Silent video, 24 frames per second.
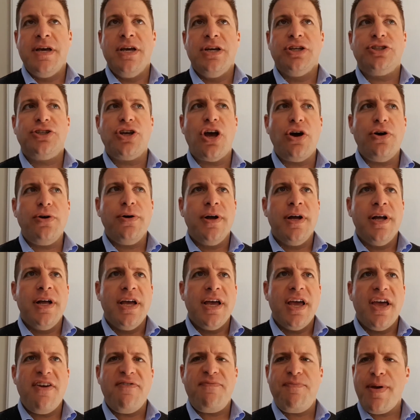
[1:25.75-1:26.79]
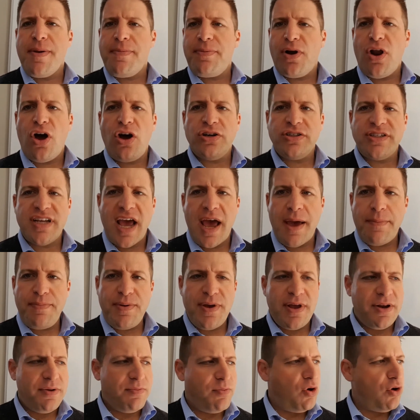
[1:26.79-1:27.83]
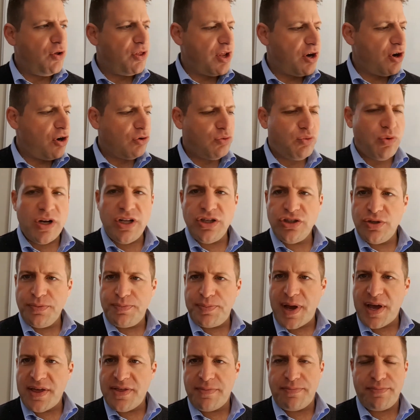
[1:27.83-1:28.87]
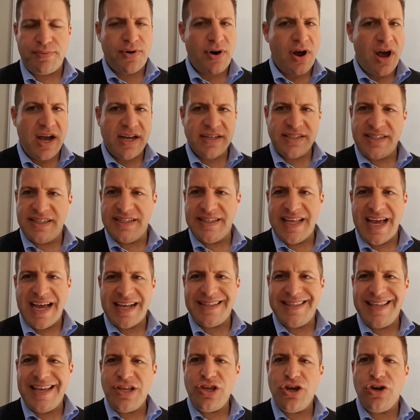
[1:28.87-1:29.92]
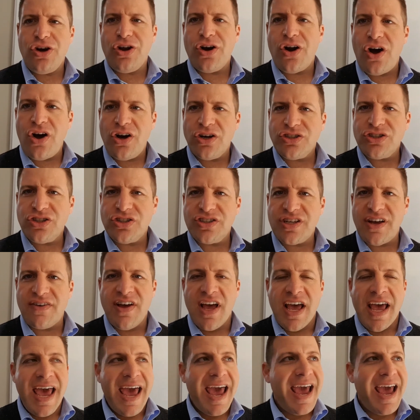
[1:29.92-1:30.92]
So if people aren't happy anymore, they're not willing to pay the price and that, then you've got to ask yourself,